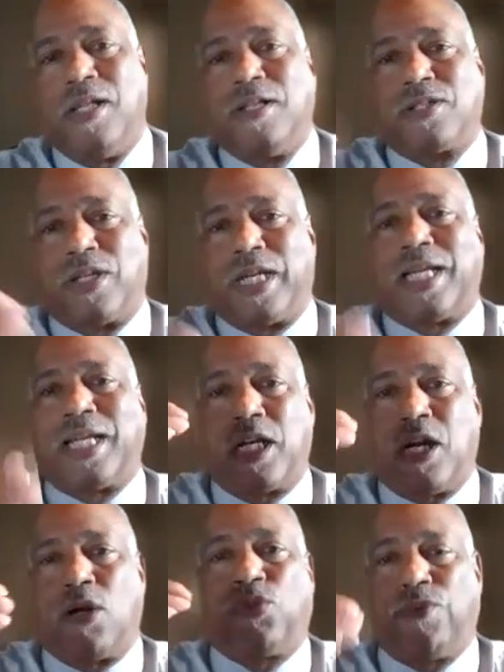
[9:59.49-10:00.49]
So they can
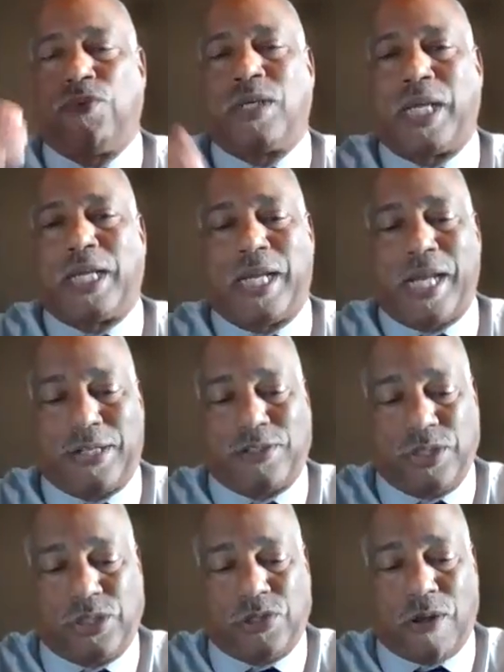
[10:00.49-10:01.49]
go through and they can
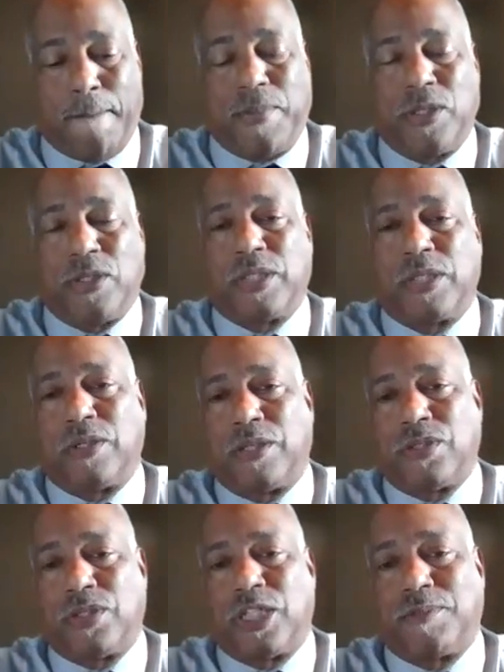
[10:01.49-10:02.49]
actually start building on
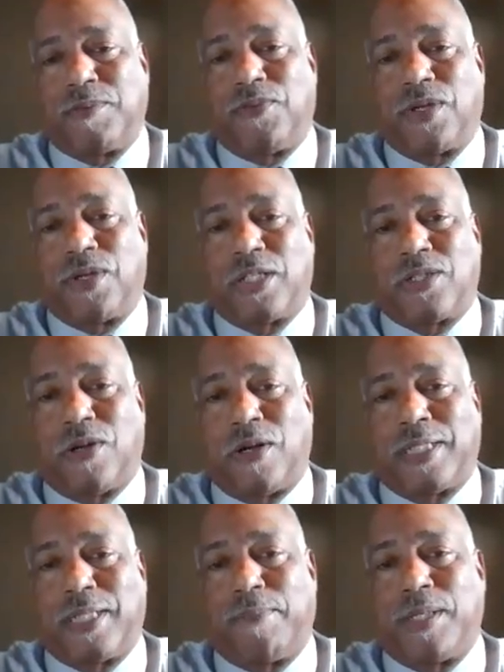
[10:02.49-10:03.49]
those things before they
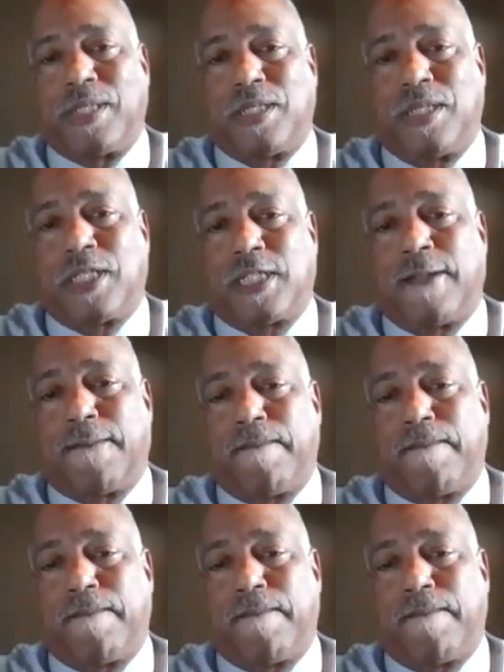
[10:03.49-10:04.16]
start their business.